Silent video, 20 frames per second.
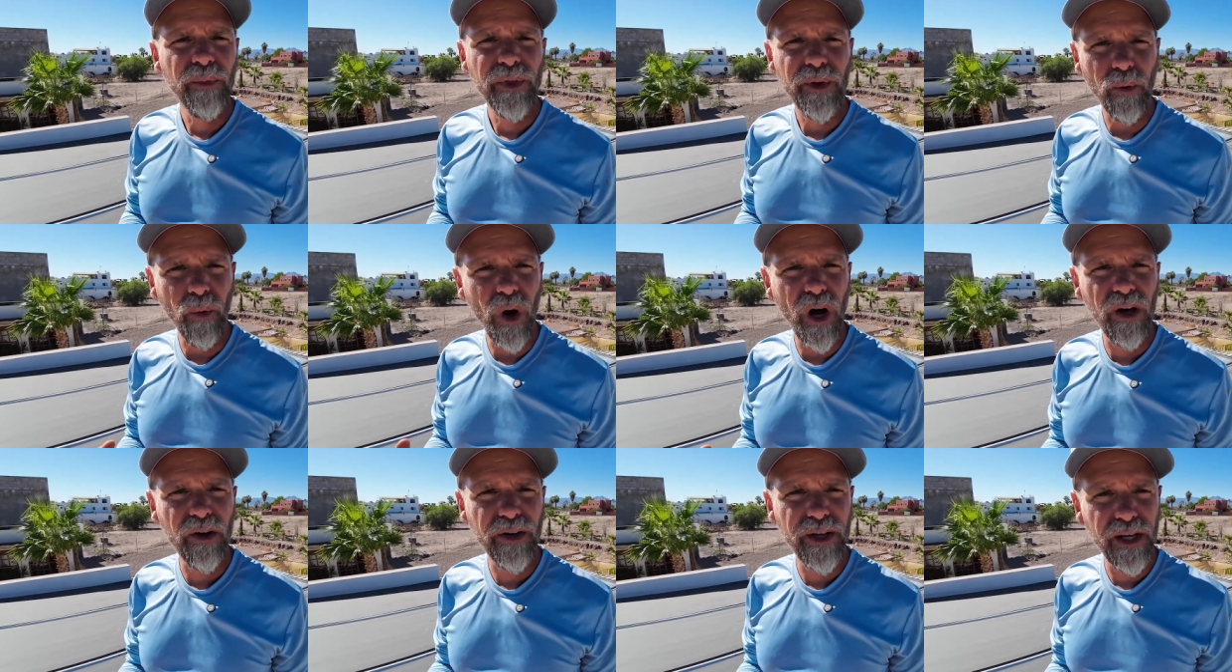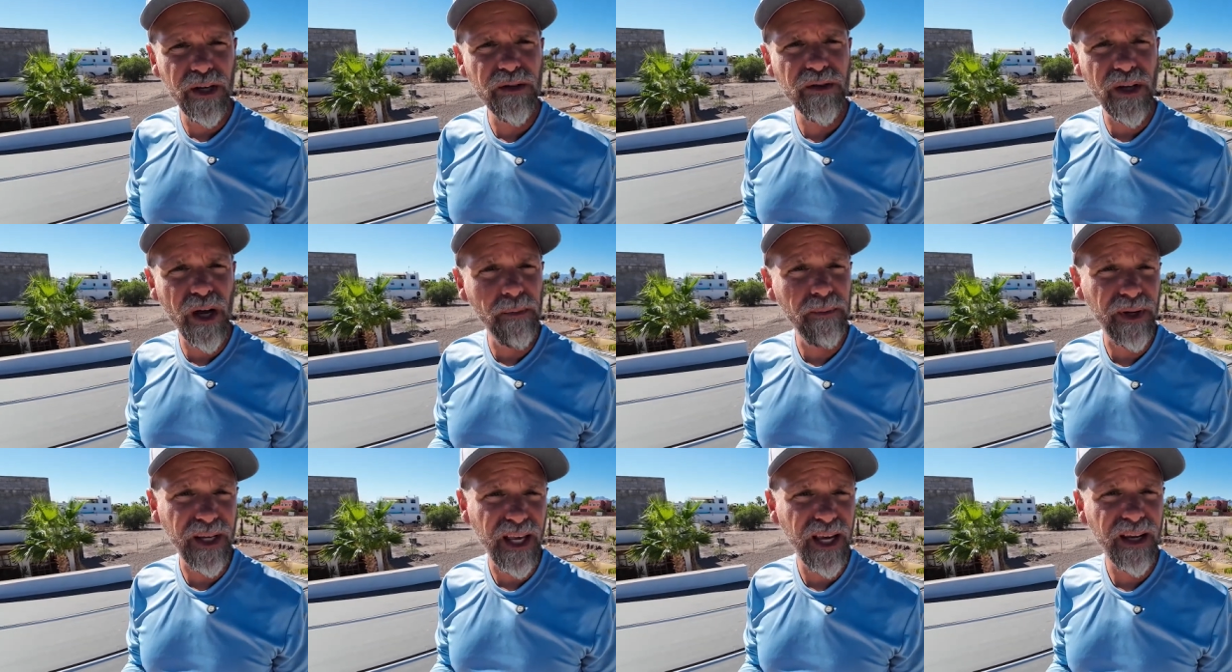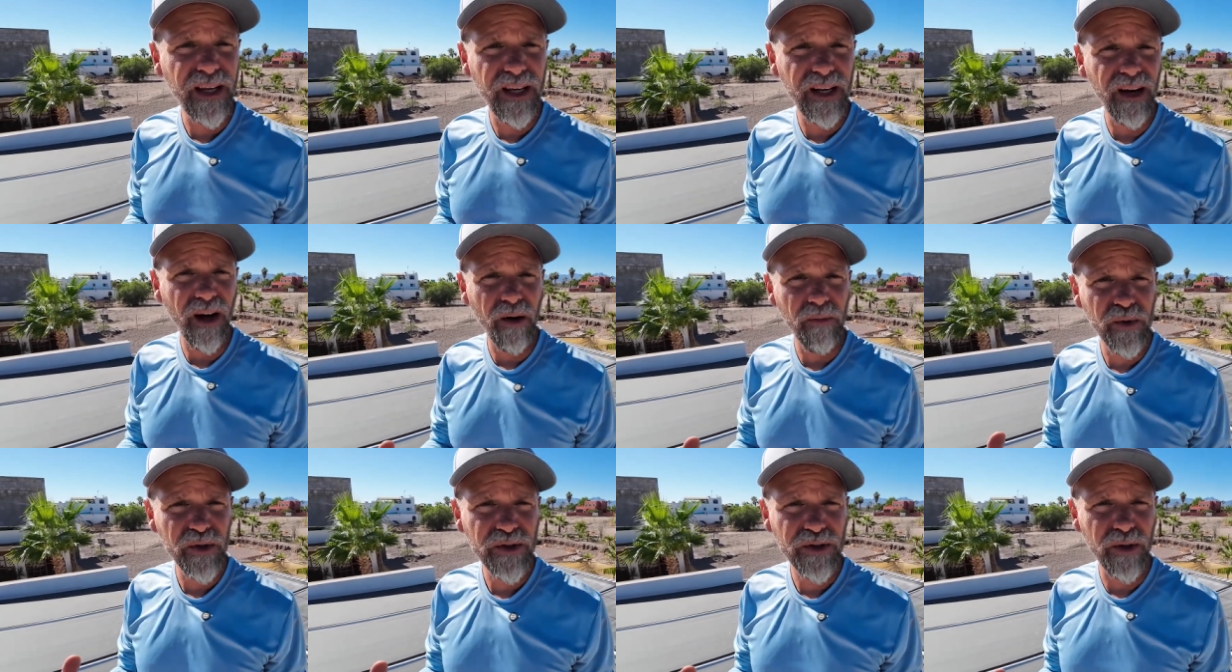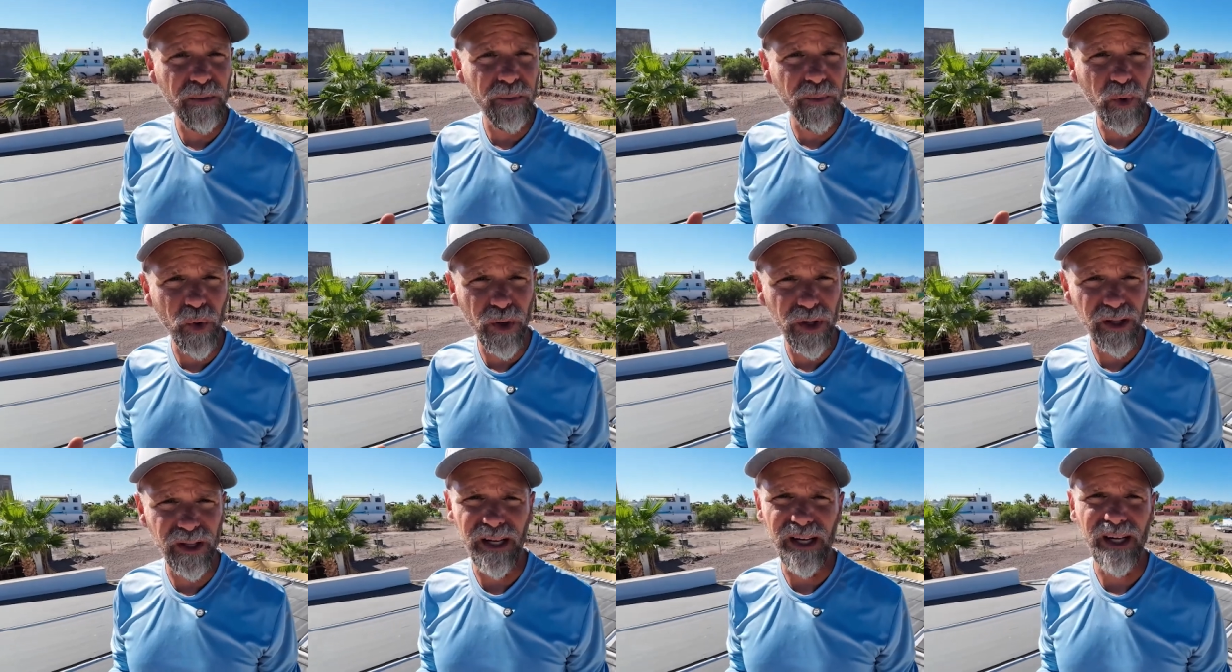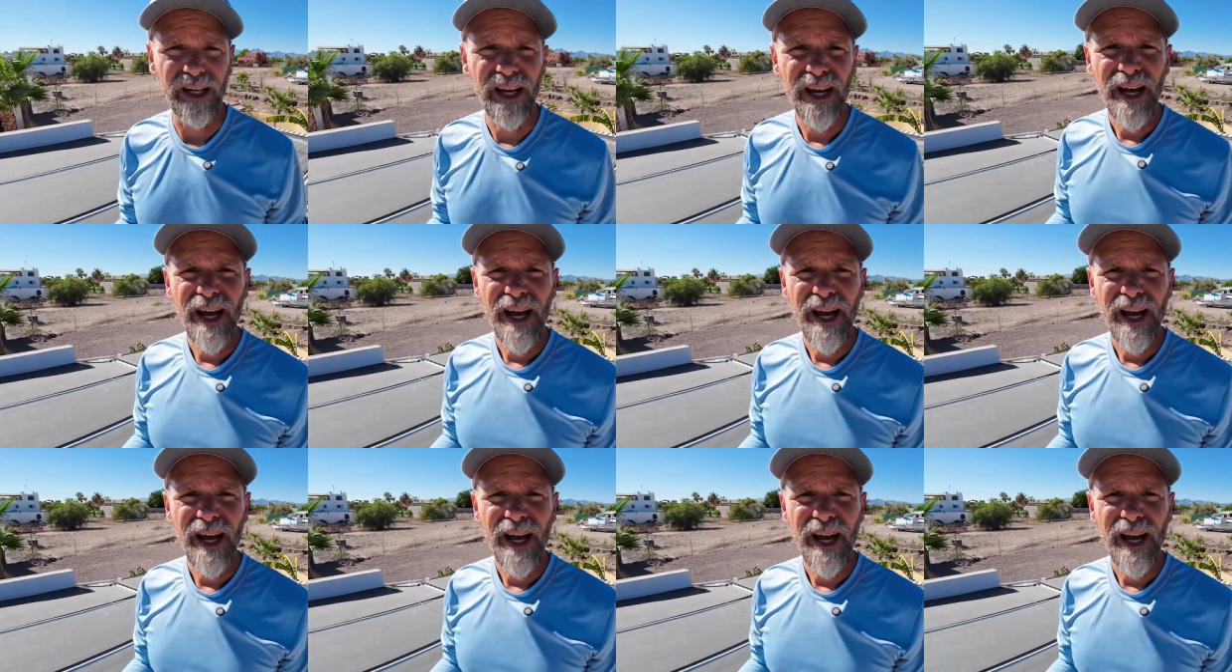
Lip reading: The water heats up, it can get almost to boiling.